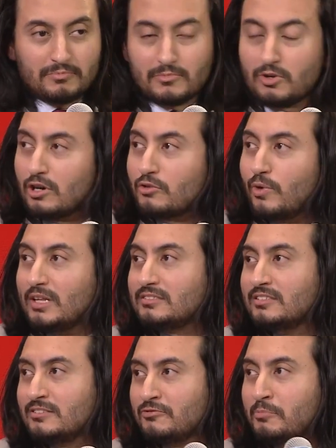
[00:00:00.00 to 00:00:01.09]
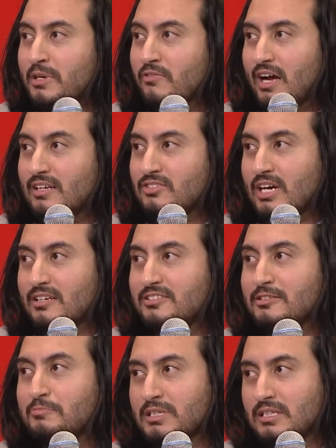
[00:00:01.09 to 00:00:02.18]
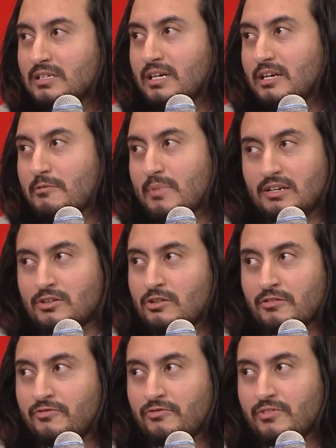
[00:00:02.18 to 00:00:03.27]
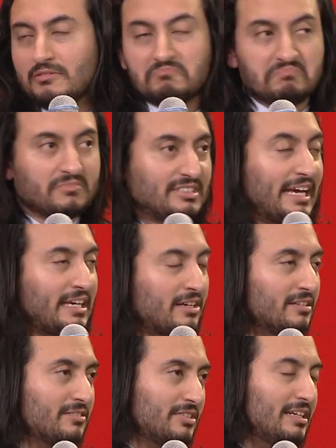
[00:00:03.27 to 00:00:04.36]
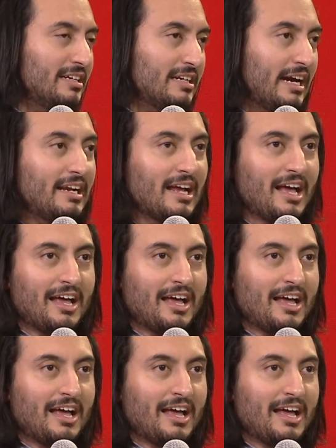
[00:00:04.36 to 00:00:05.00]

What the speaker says: got questions for me via ChatGPT in a matter of seconds, really, right?